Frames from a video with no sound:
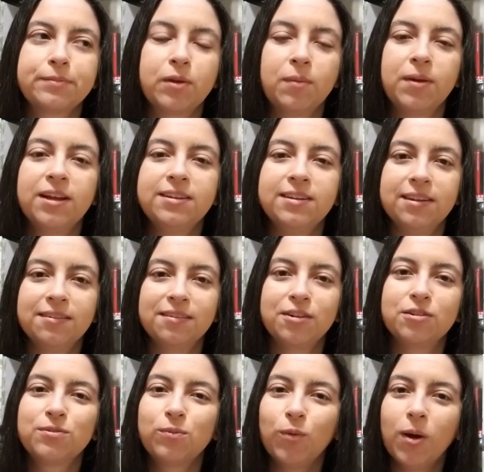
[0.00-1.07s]
no, I'm not done.
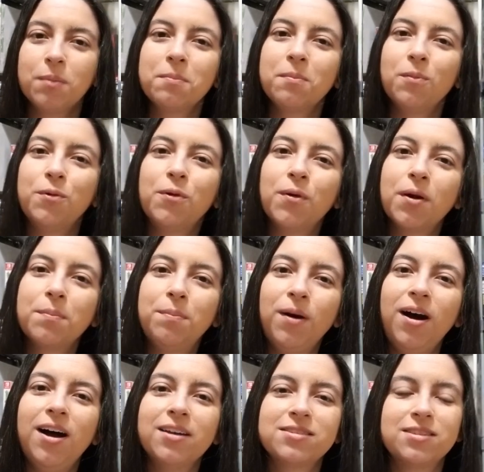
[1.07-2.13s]
There's one more
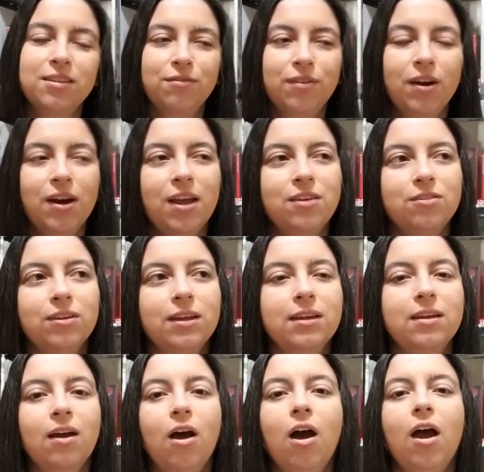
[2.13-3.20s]
boss at the very end. You're
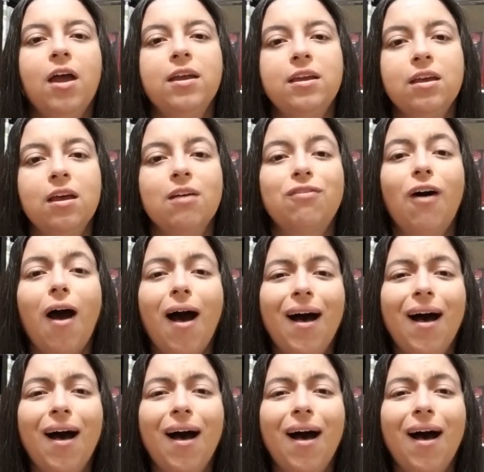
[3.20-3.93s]
like, I give